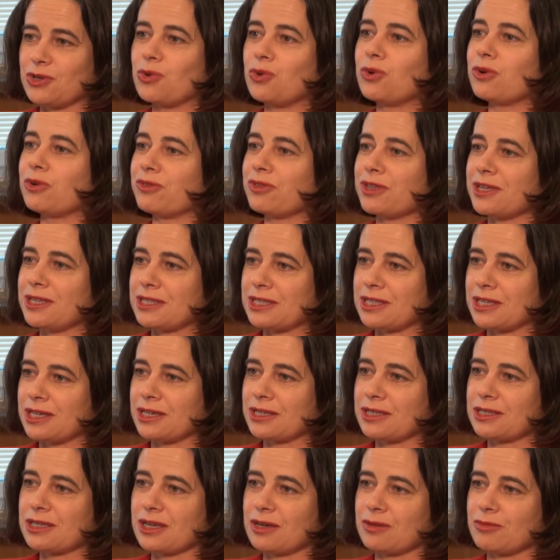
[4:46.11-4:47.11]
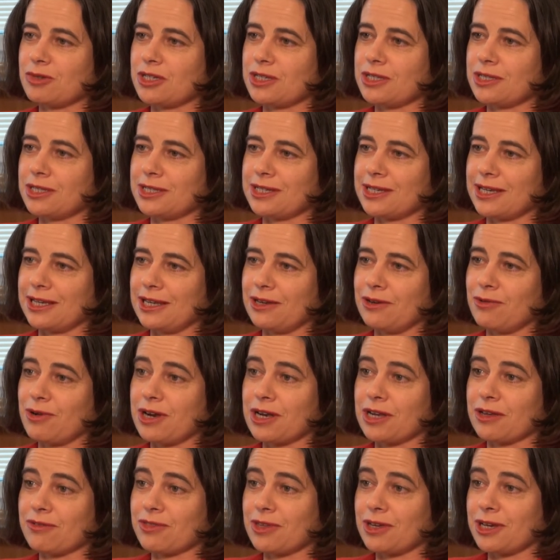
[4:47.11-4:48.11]
All of these things come into the daily
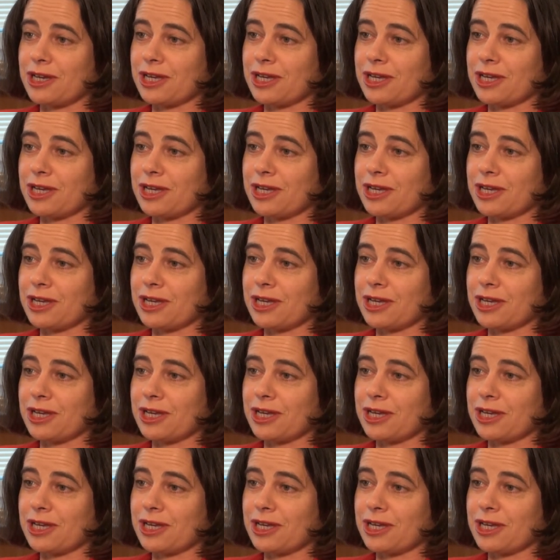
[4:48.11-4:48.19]
running of the